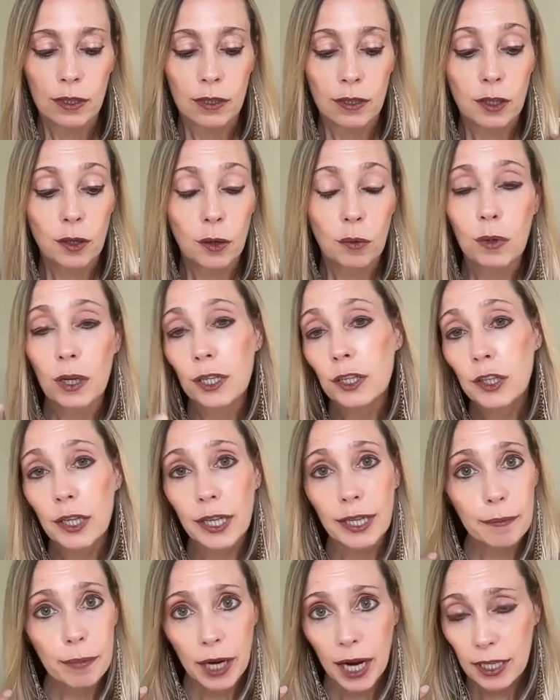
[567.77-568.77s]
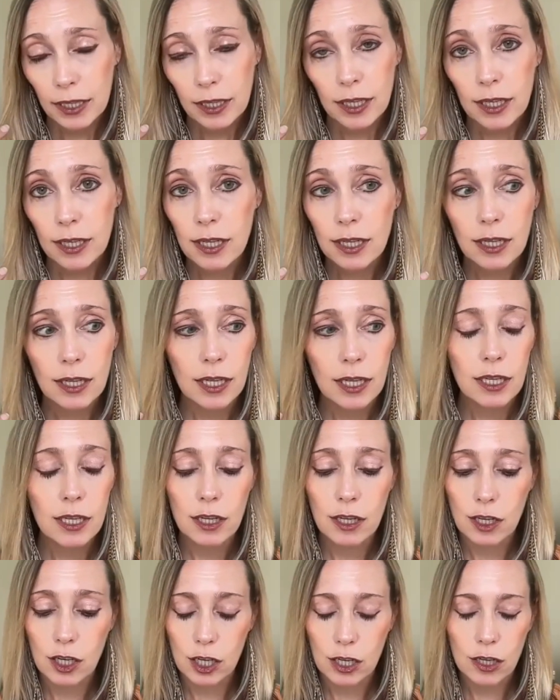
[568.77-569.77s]
so one great practice
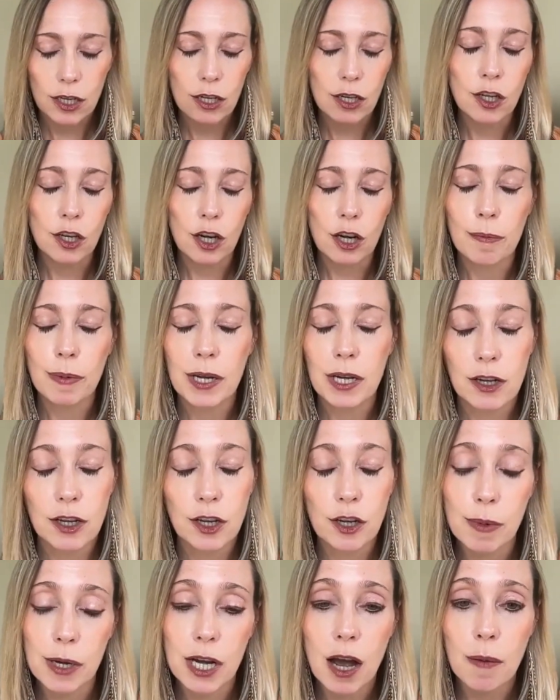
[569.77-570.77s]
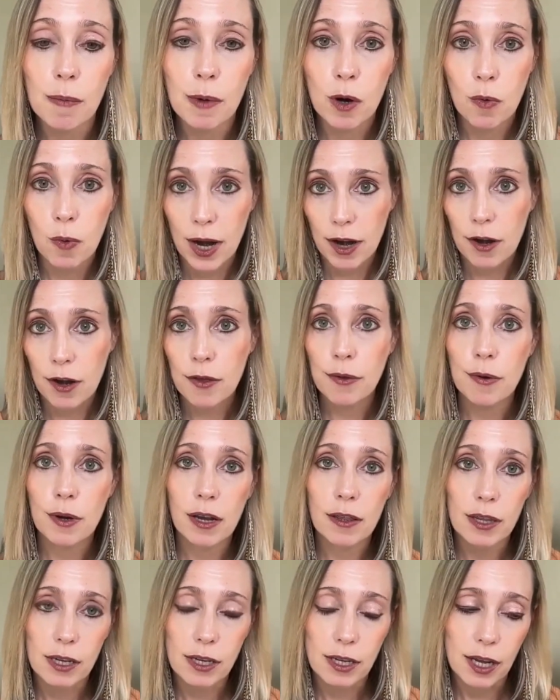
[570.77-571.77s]
is just to start to become aware
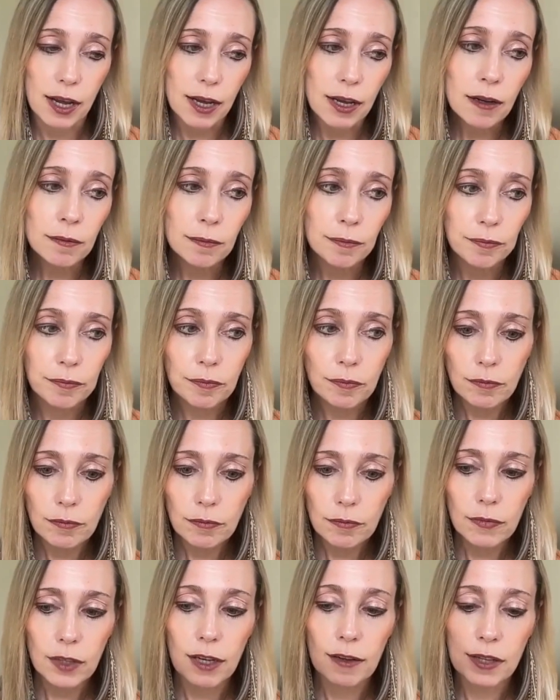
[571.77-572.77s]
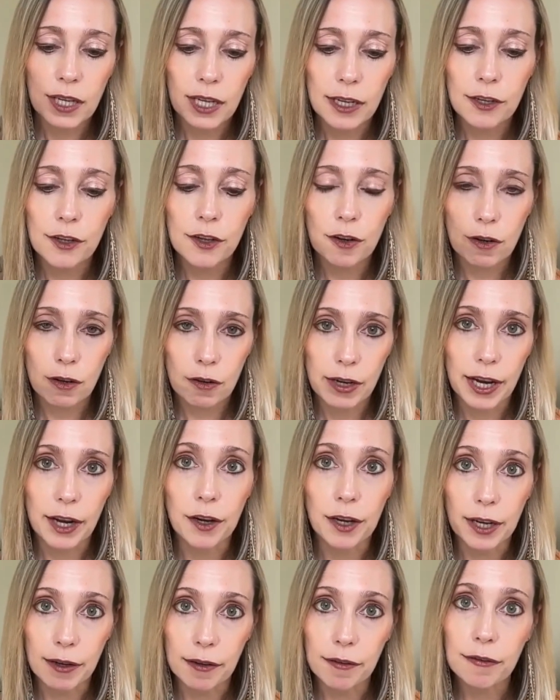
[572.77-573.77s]
throughout the day of the internal
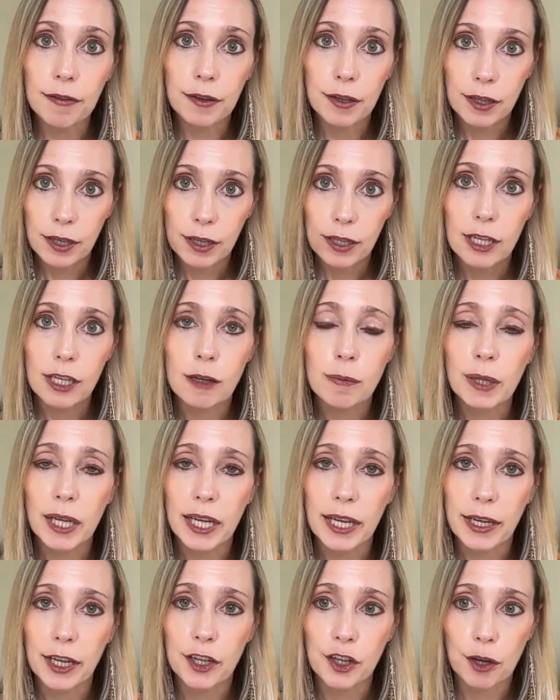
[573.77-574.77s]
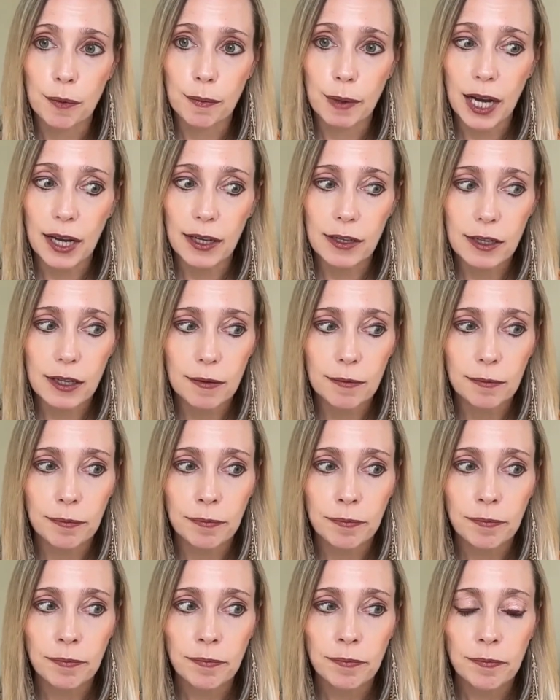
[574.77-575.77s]
narrative that's playing in your mind.
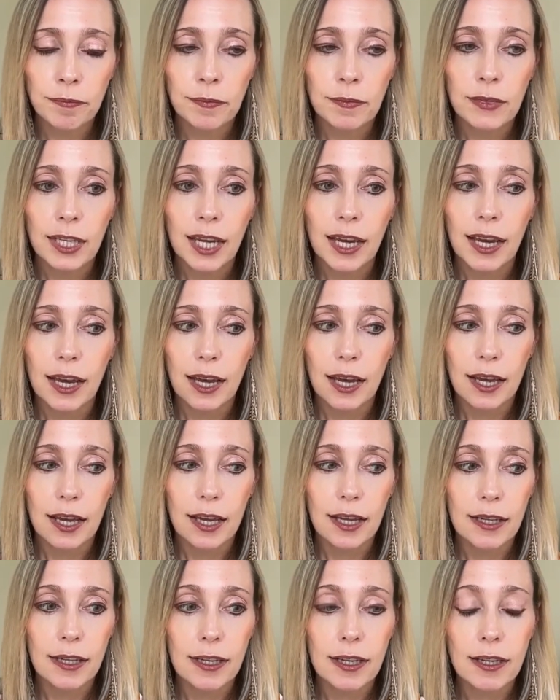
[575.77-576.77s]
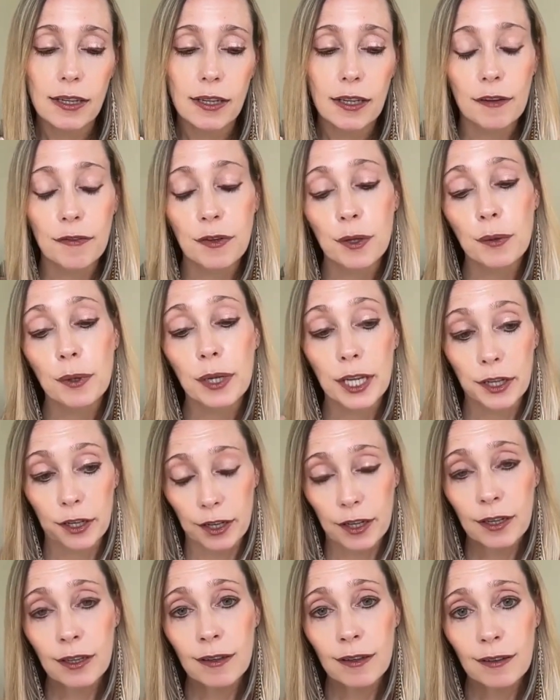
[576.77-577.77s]
And if you
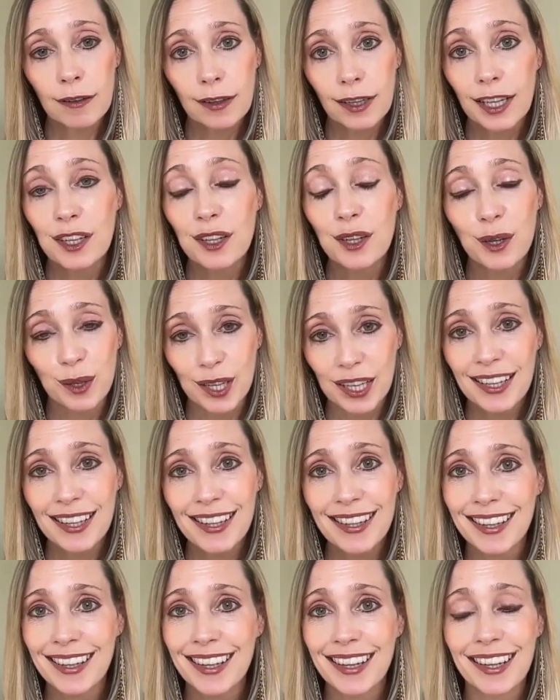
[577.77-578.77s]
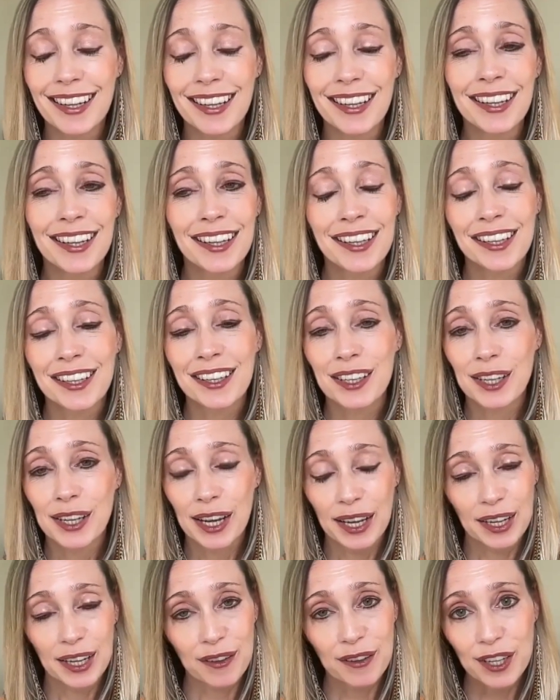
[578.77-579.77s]
hear and notice any
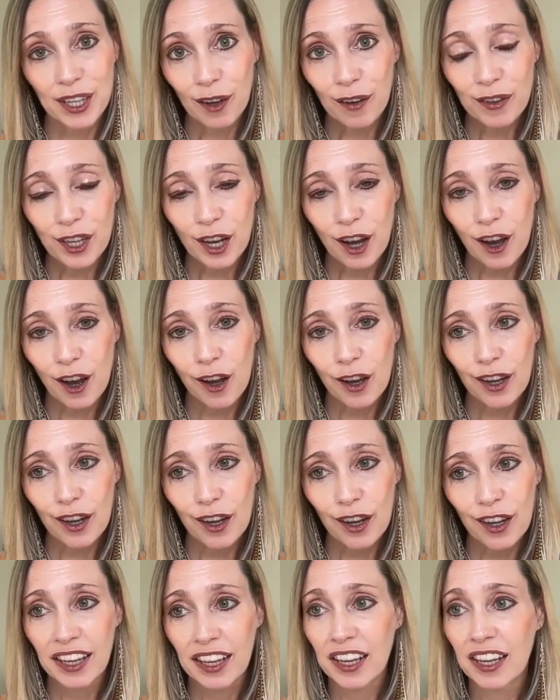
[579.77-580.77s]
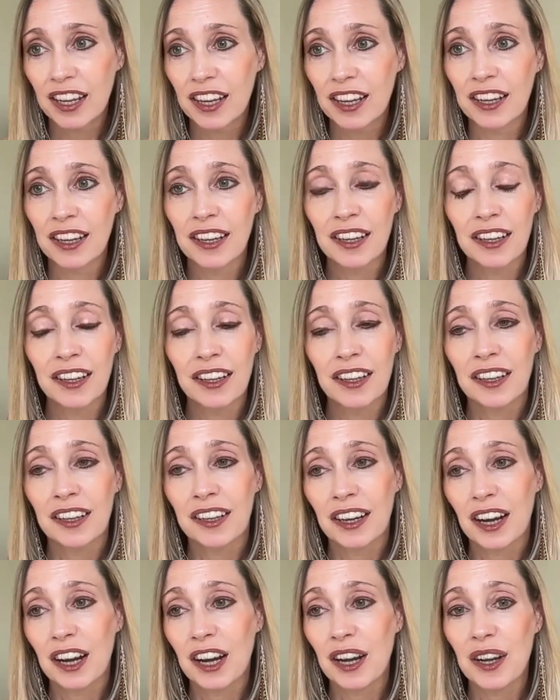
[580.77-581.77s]
negative self-talk, any
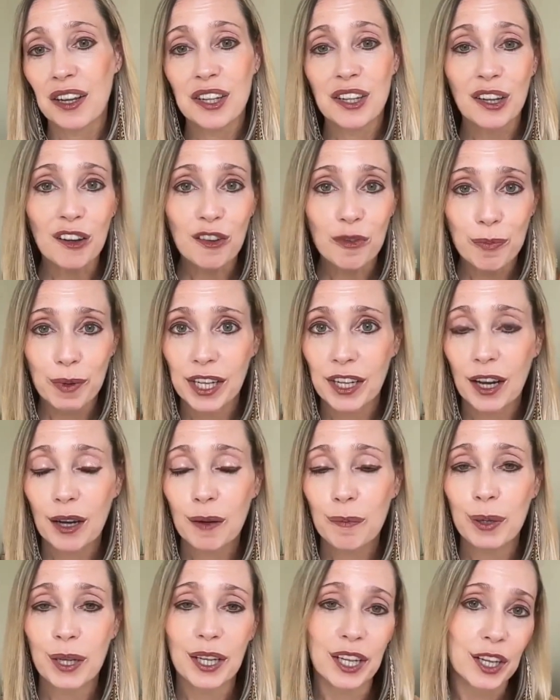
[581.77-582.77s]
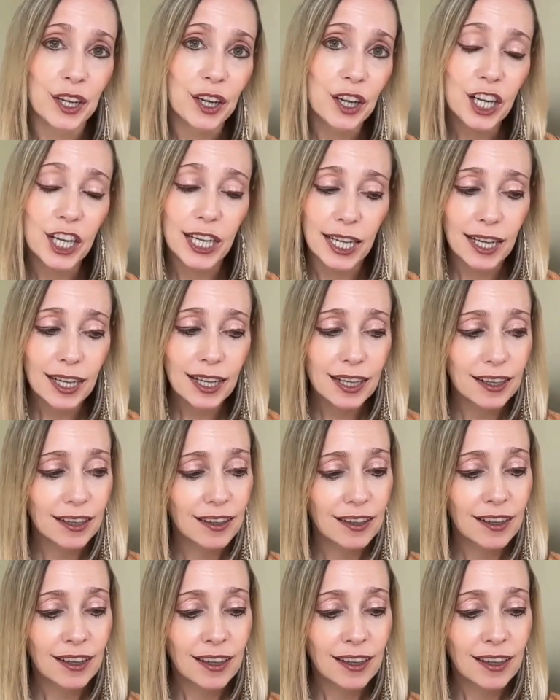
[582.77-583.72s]
self-beat up, inner critic,